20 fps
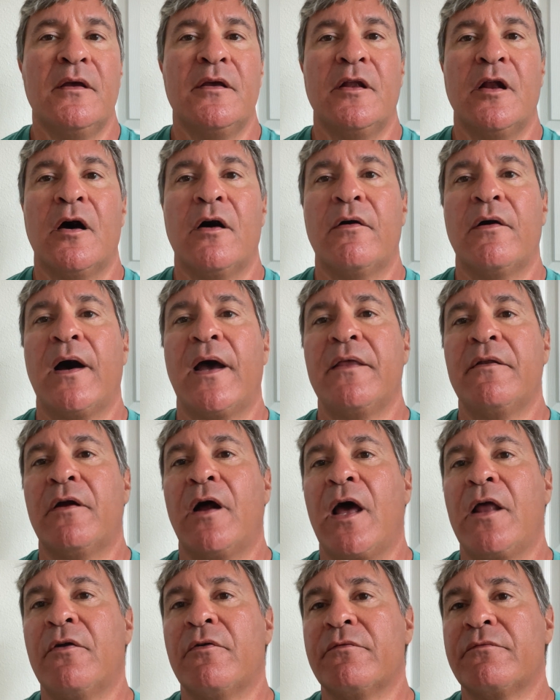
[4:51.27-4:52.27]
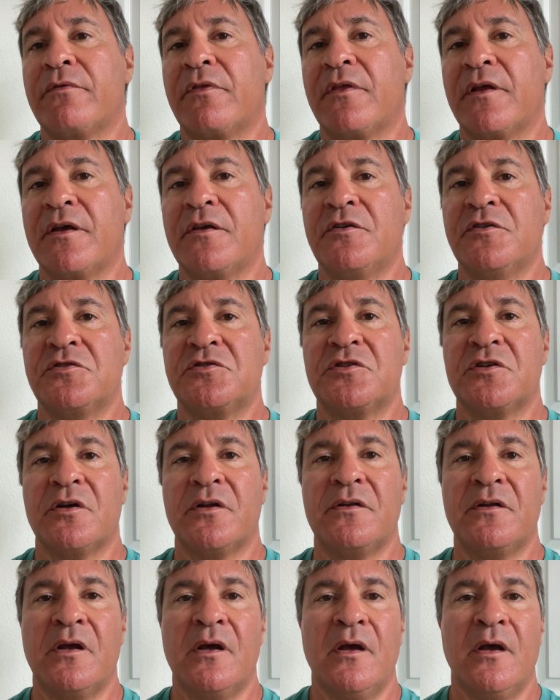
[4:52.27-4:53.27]
I don't think you
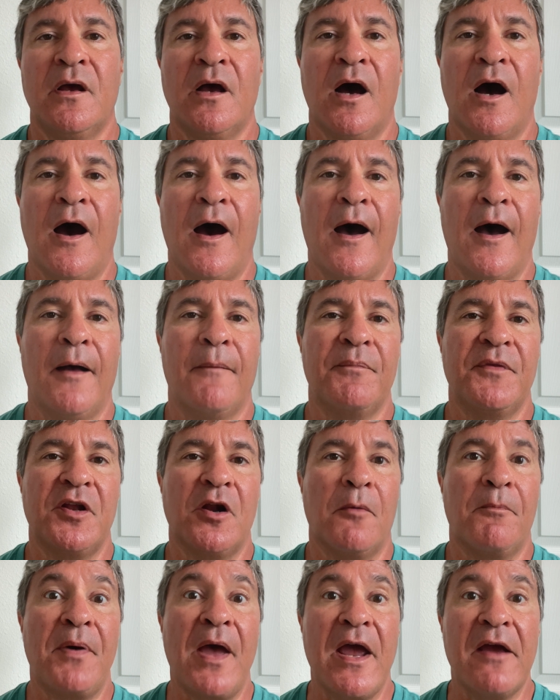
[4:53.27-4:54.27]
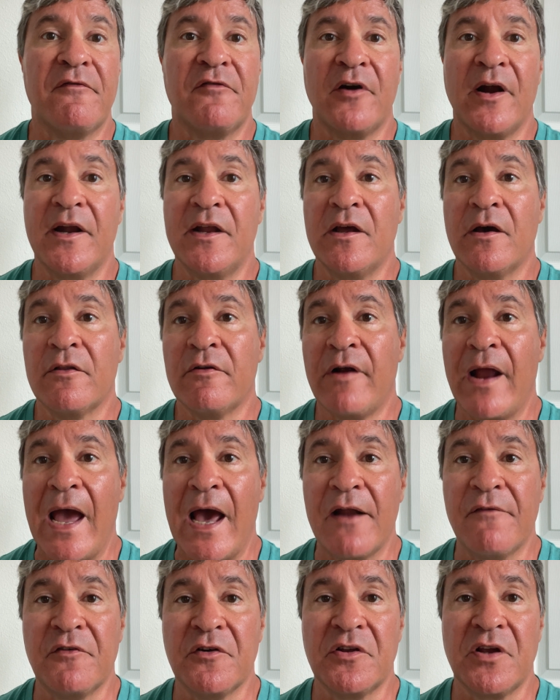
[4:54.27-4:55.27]
should pay for any other
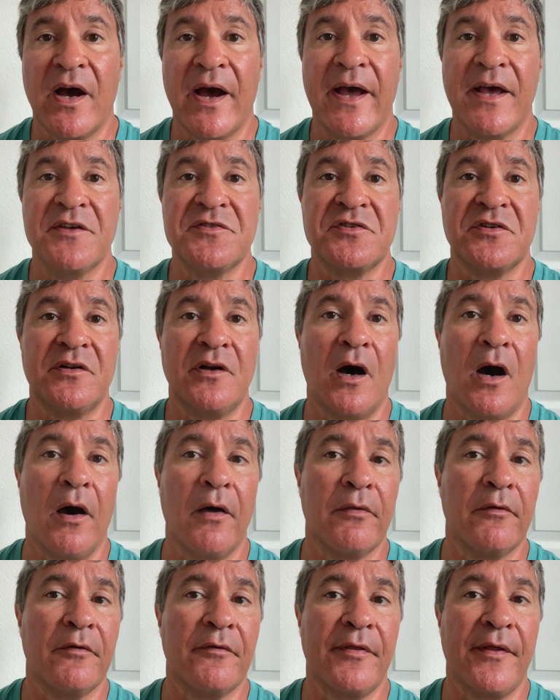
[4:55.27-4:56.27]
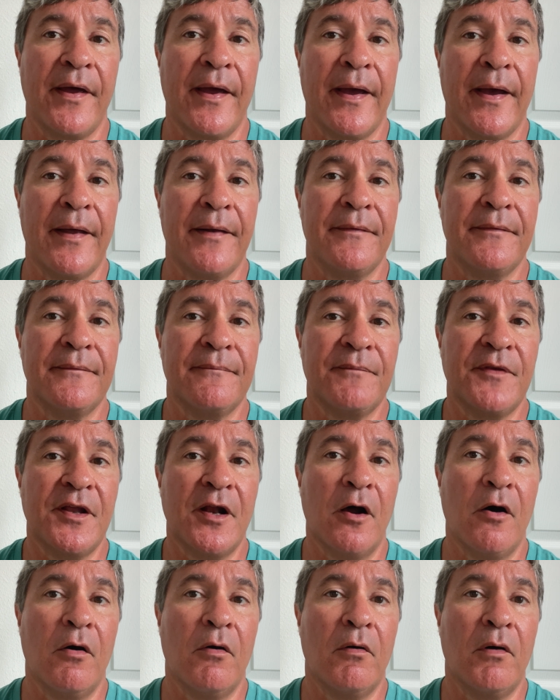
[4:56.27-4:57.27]
advertising other than
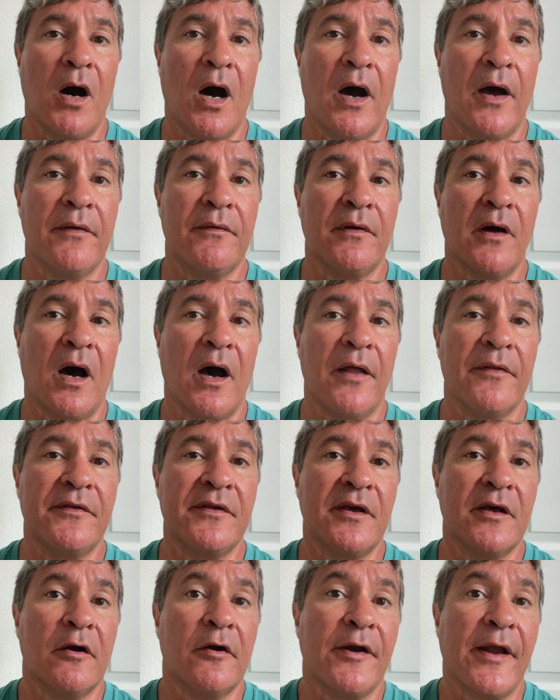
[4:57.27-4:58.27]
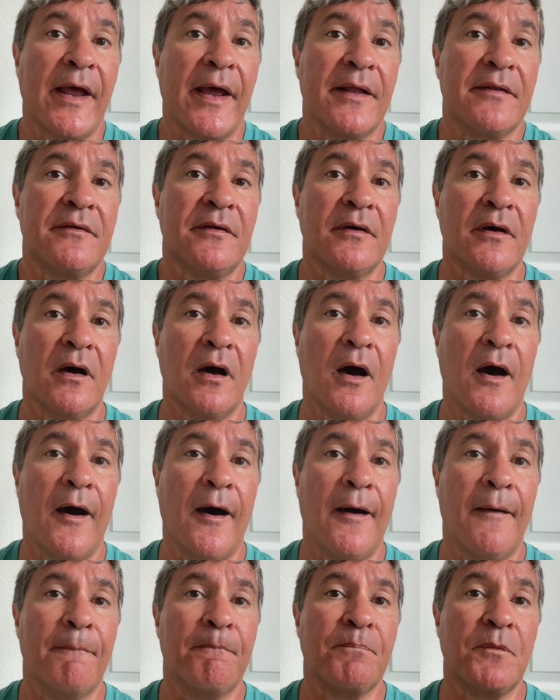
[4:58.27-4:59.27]
on the internet
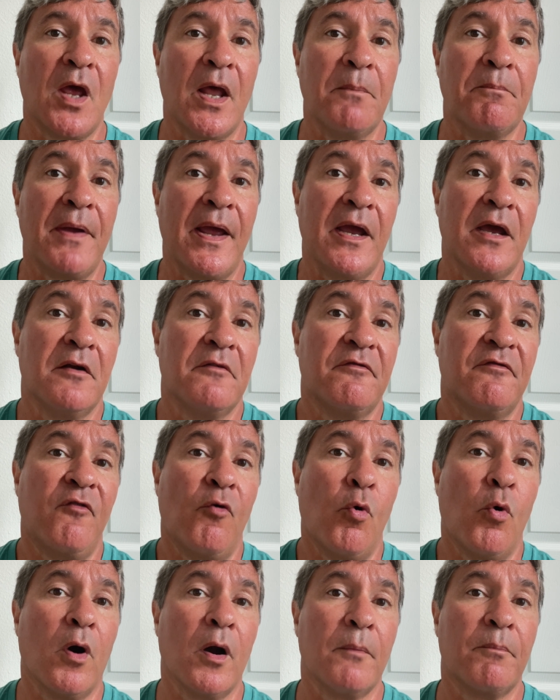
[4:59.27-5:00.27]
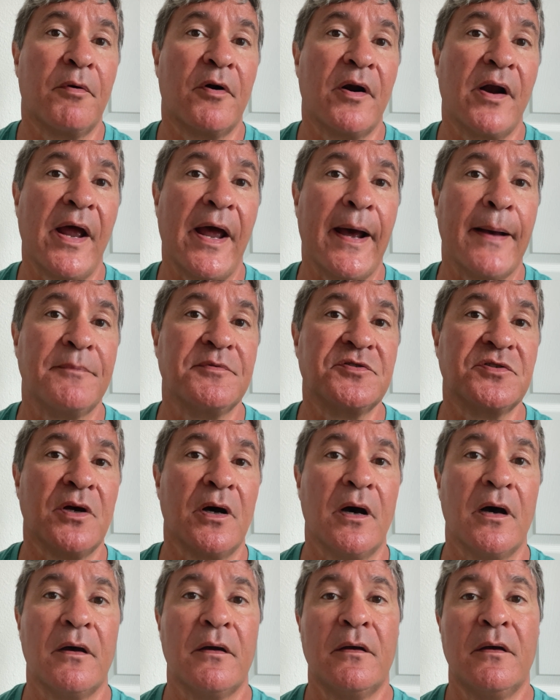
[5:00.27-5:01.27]
and paying for perhaps
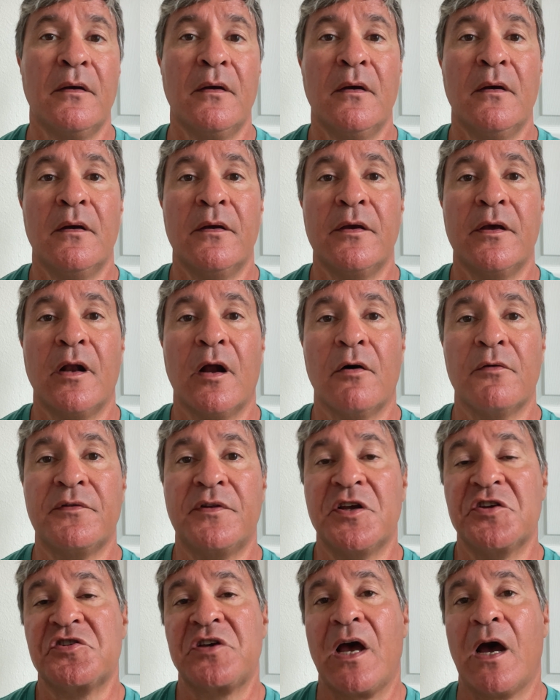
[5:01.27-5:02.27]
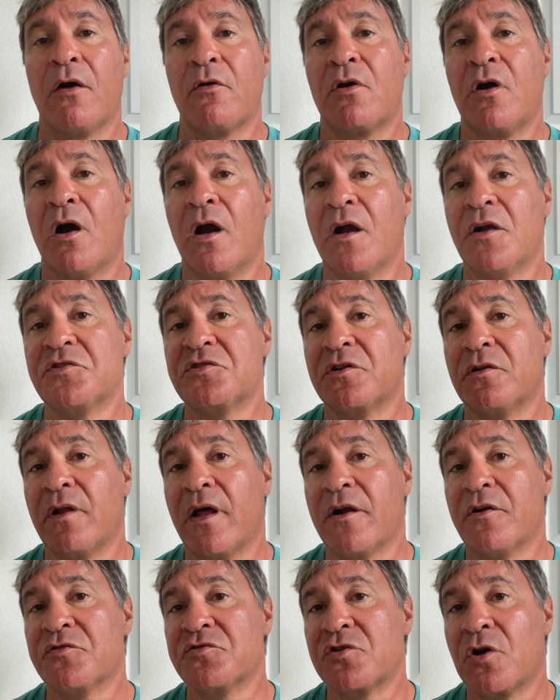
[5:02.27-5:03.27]
discount cards and
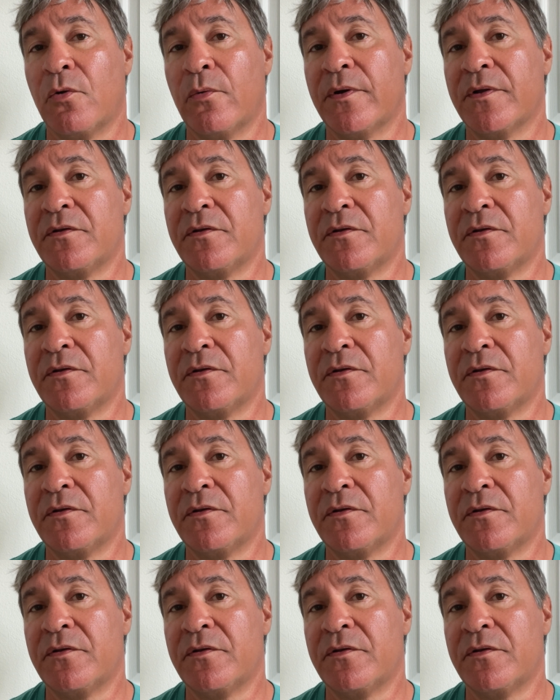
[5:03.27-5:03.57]
letters going